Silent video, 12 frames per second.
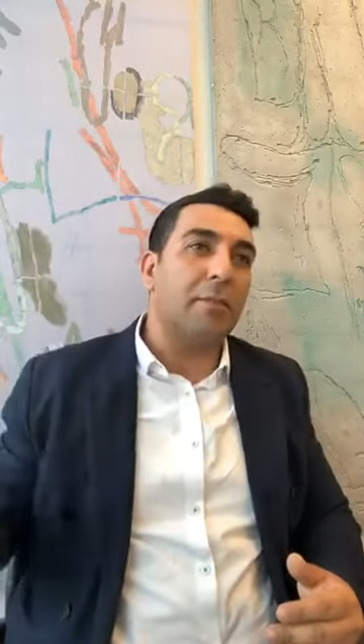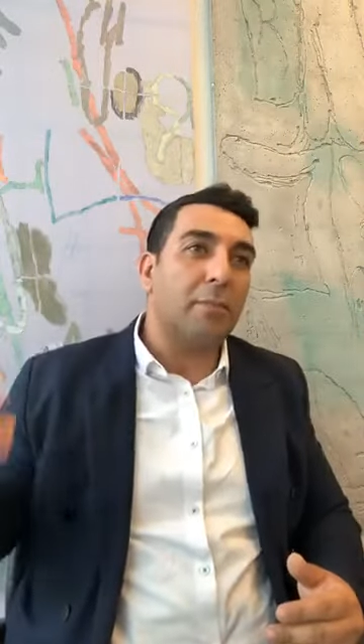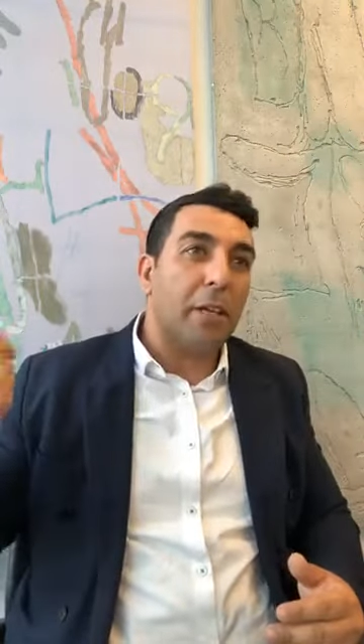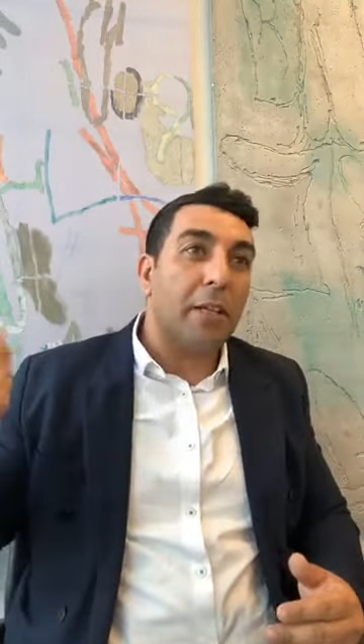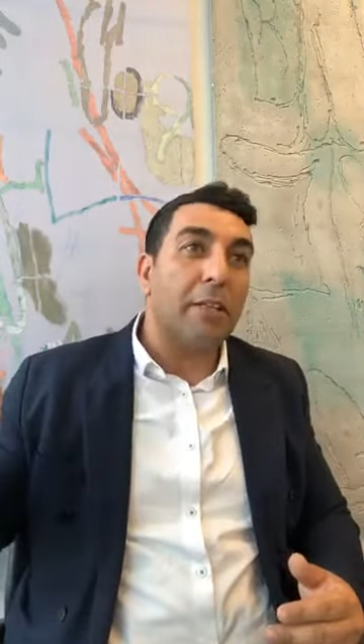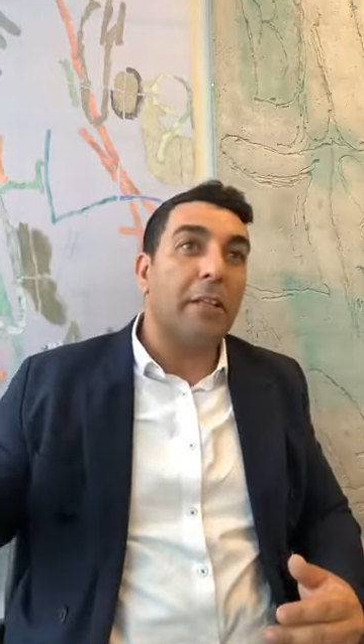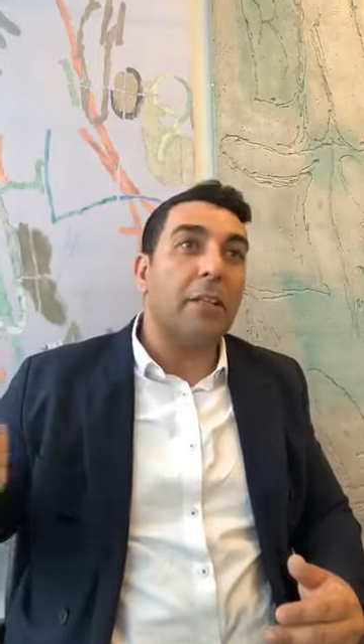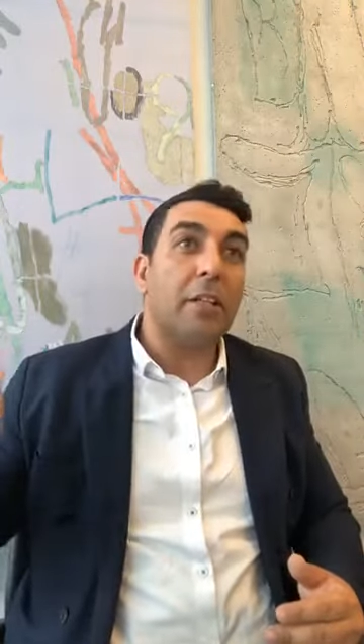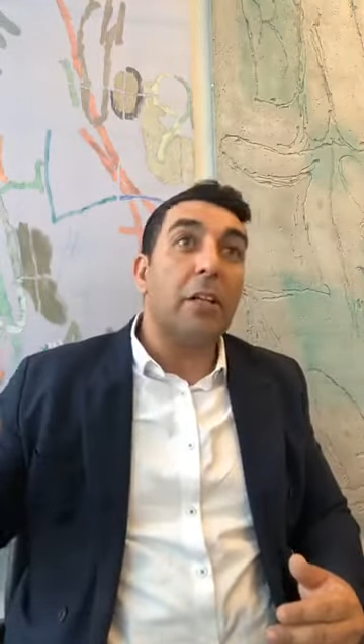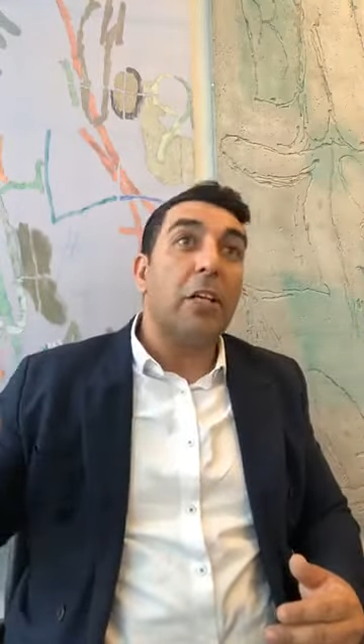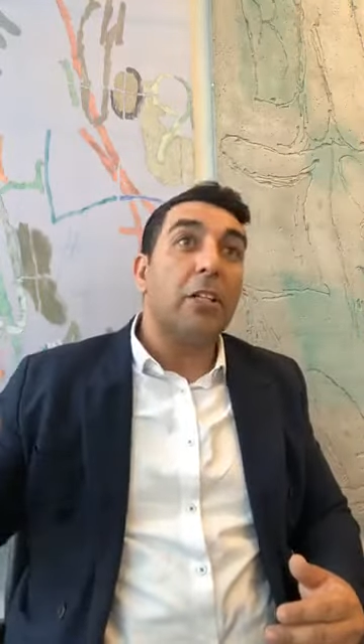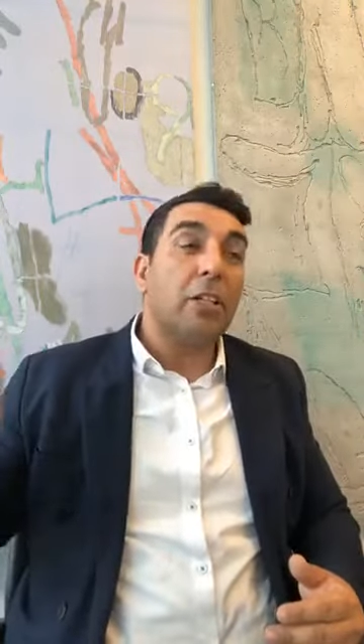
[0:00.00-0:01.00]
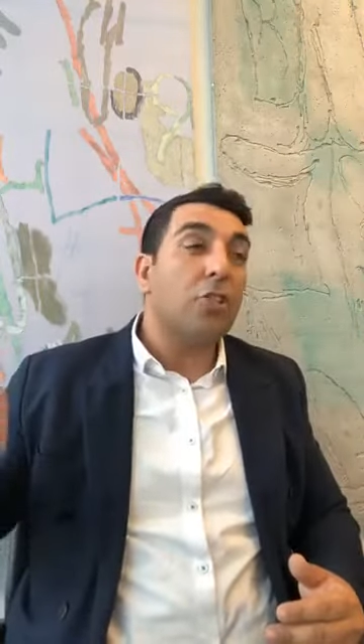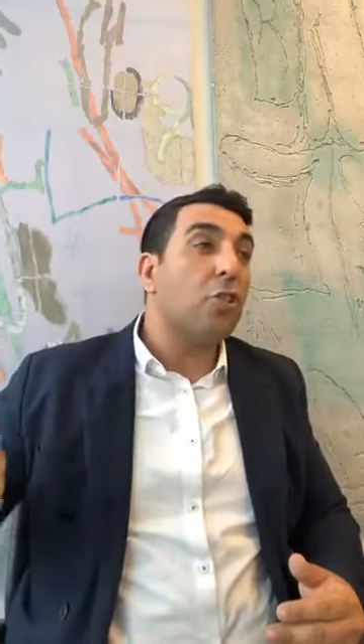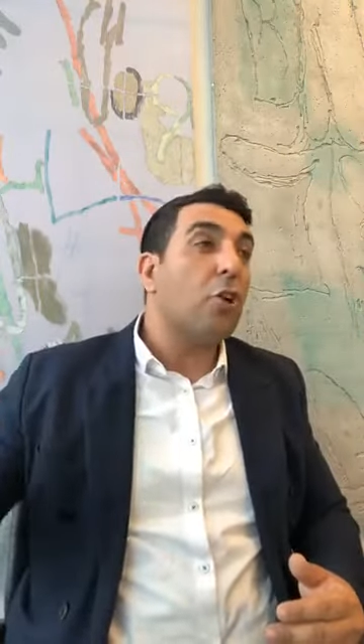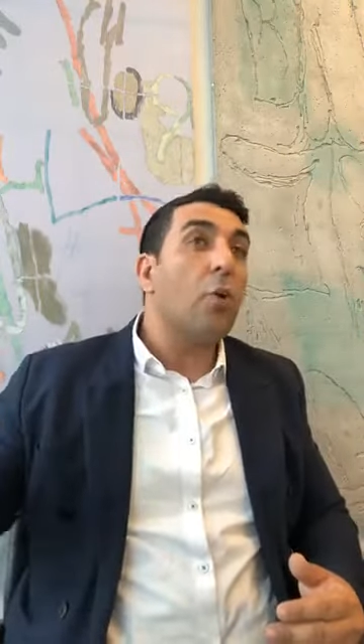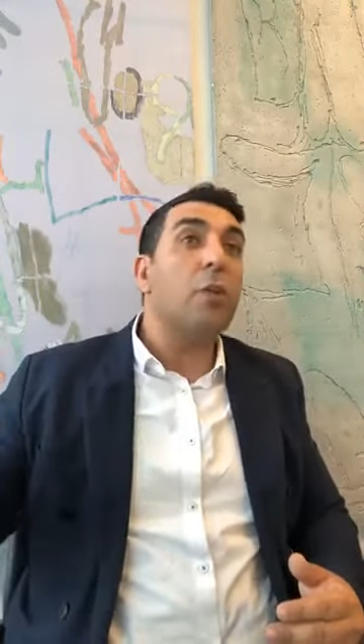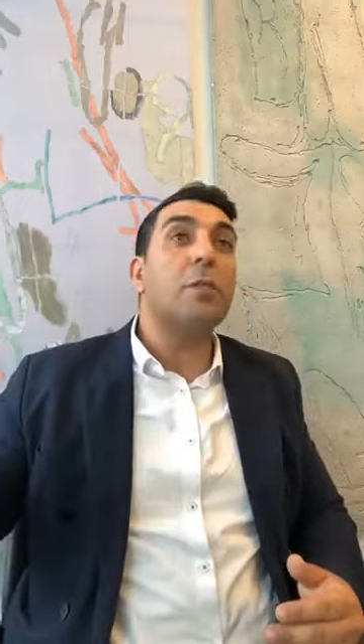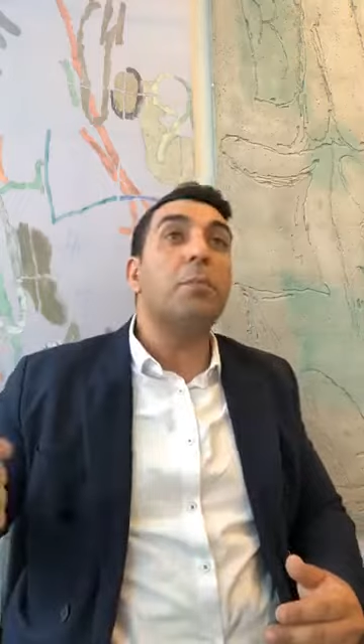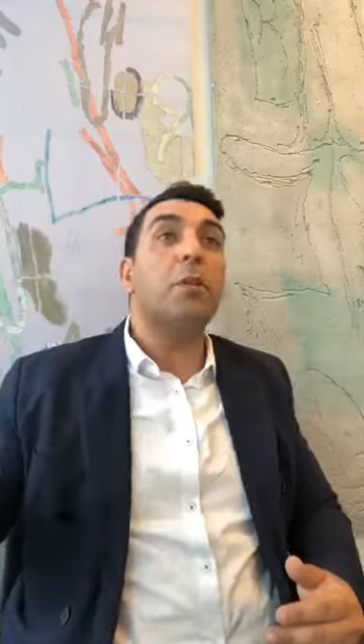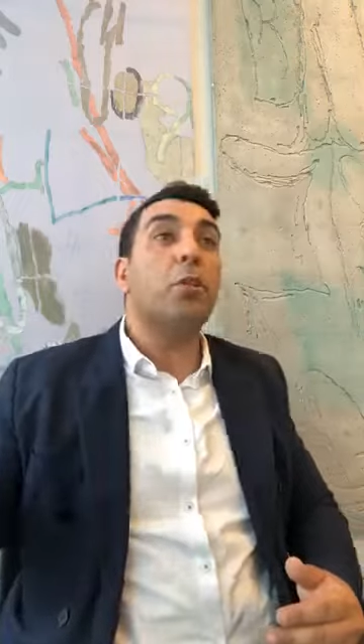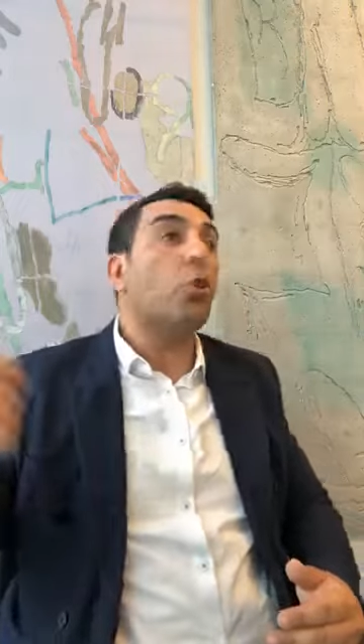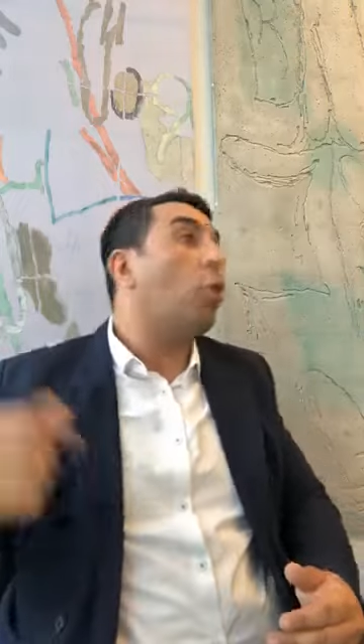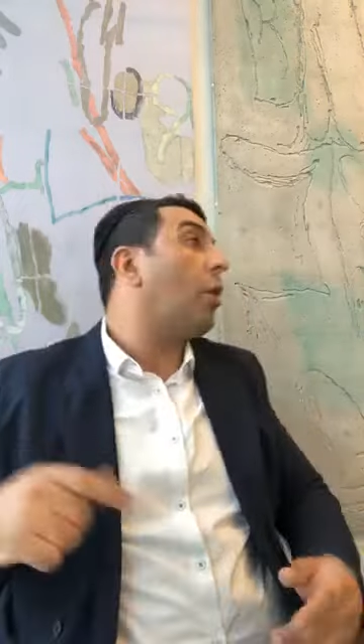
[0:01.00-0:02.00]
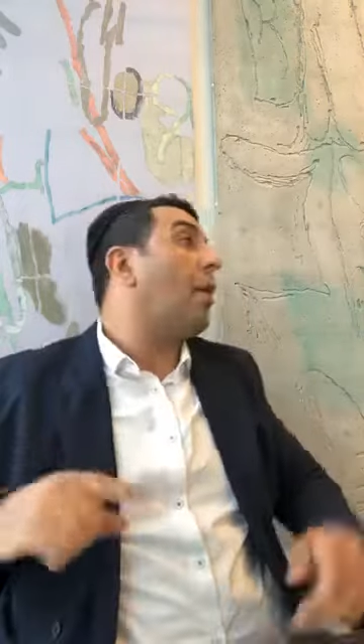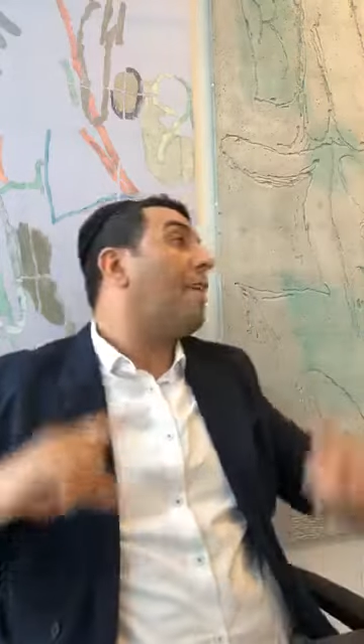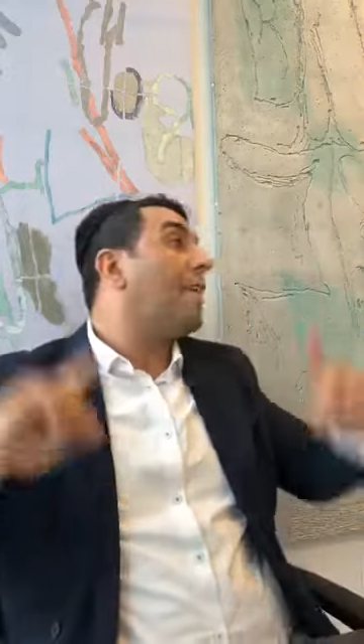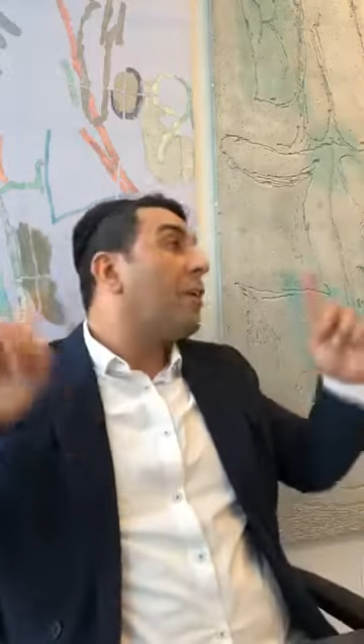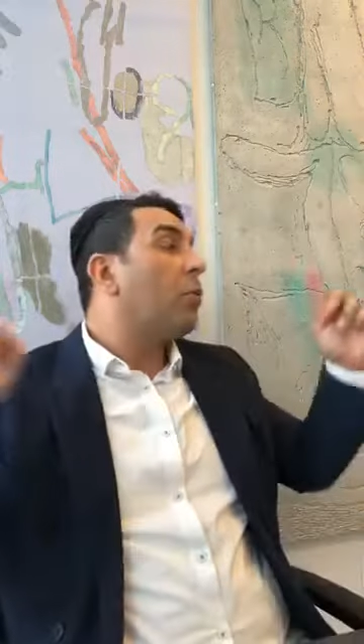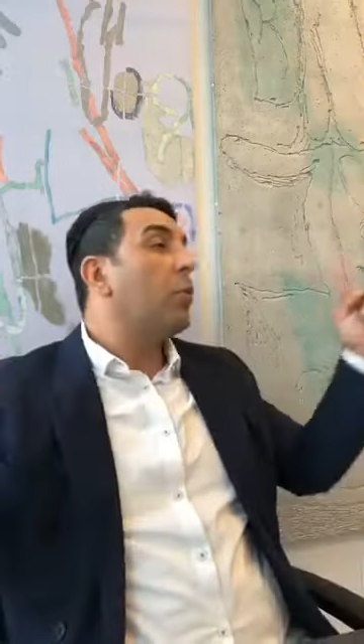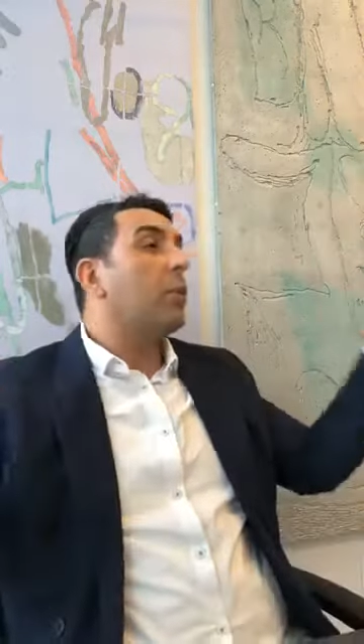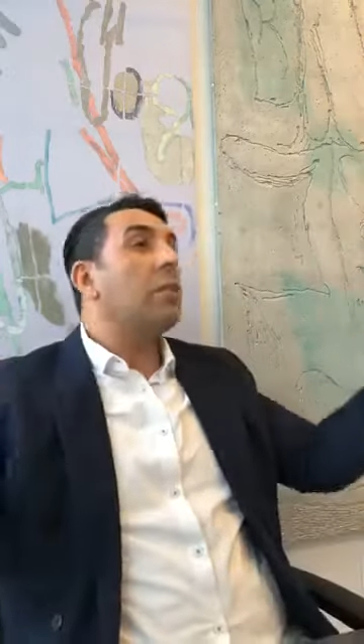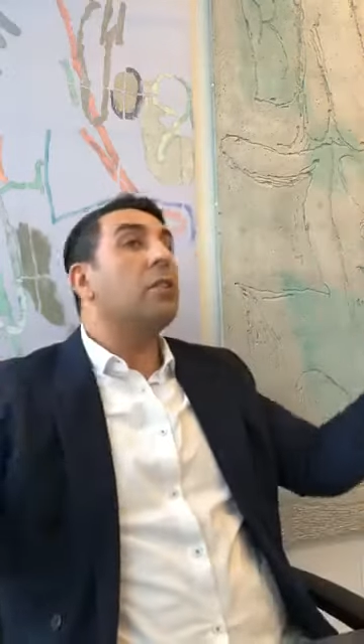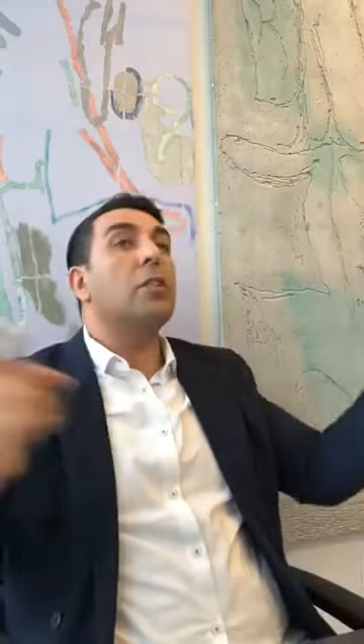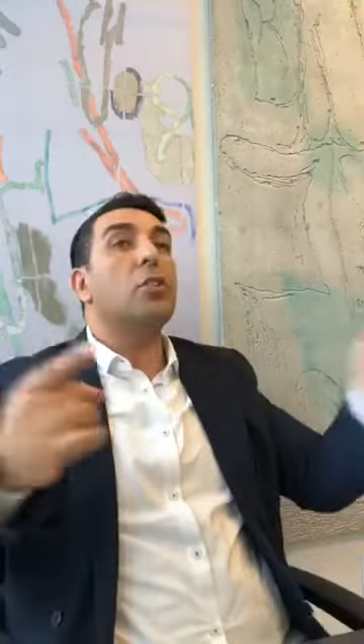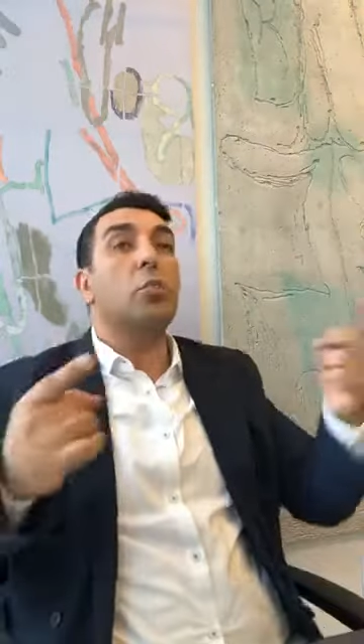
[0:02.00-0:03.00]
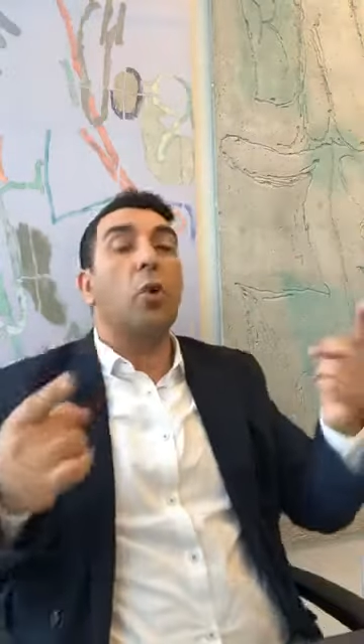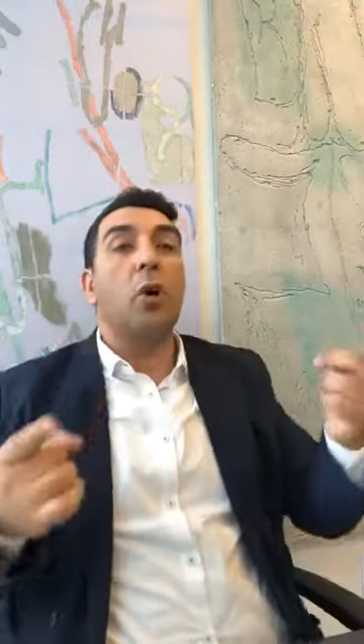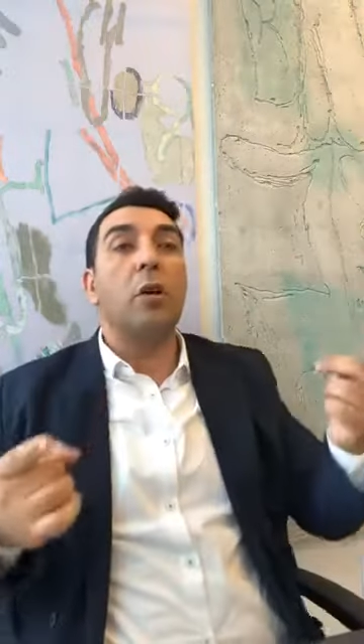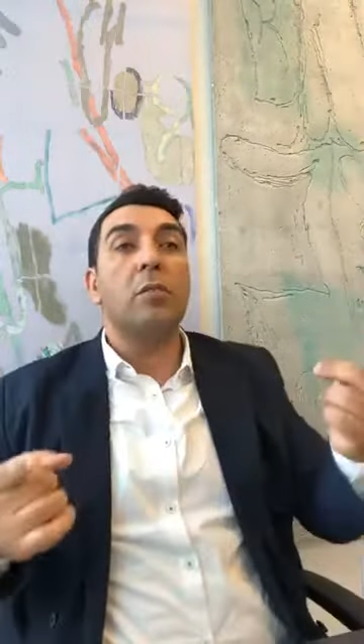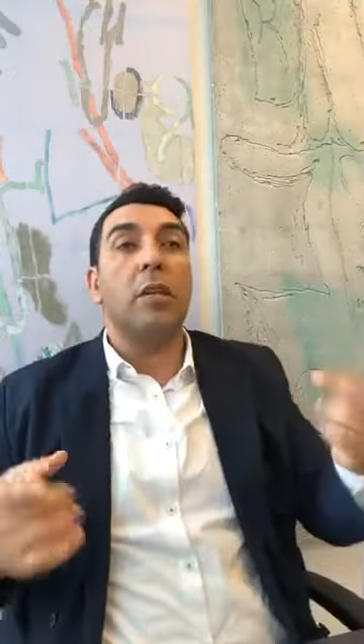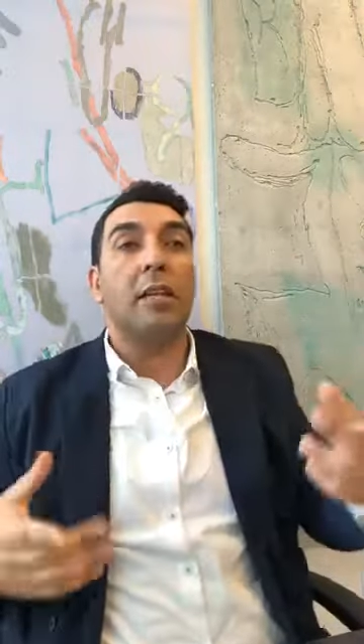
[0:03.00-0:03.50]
That There should always be Torah within these walls.